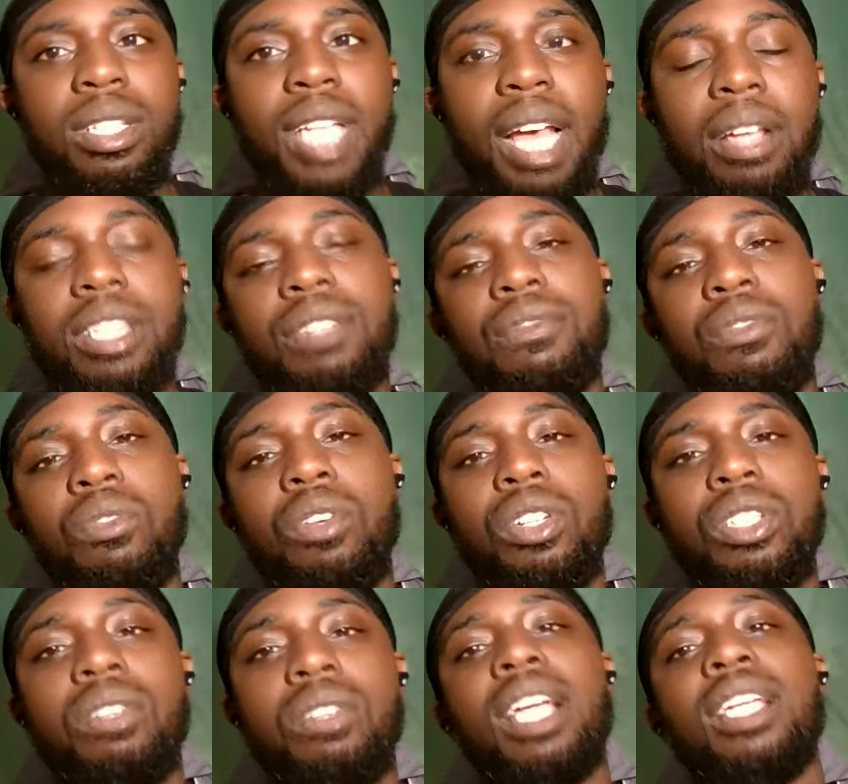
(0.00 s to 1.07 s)
That's
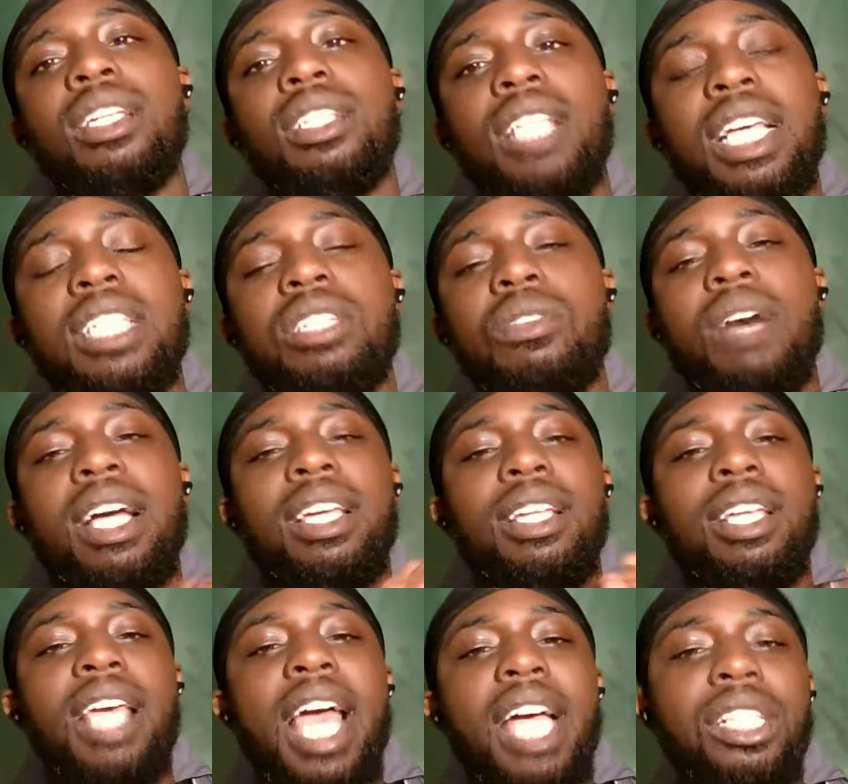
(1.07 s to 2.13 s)
so I can
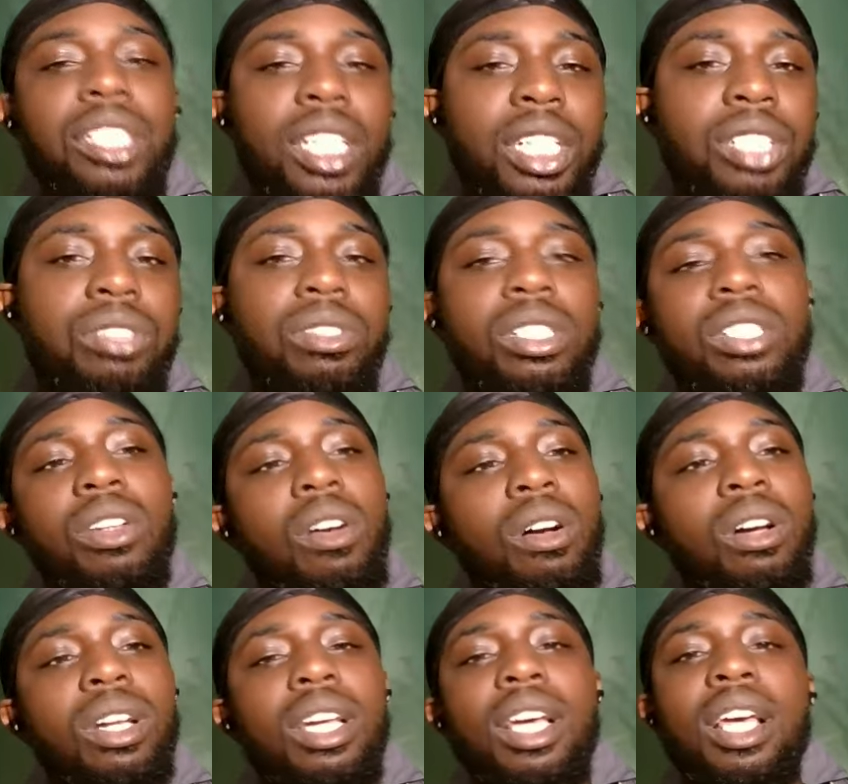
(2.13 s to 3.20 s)
catch entries
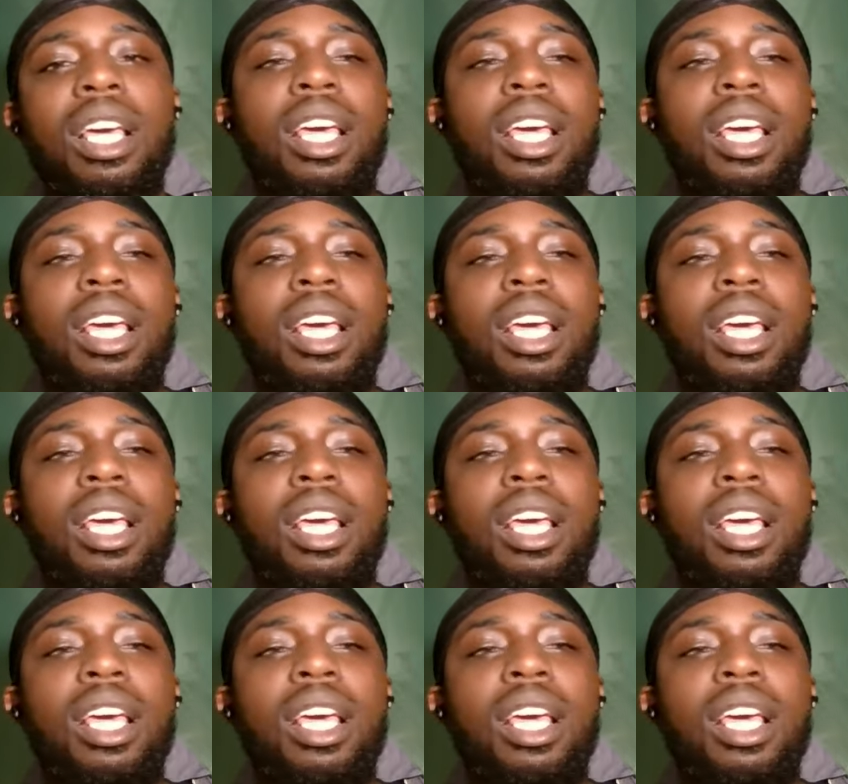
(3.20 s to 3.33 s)
on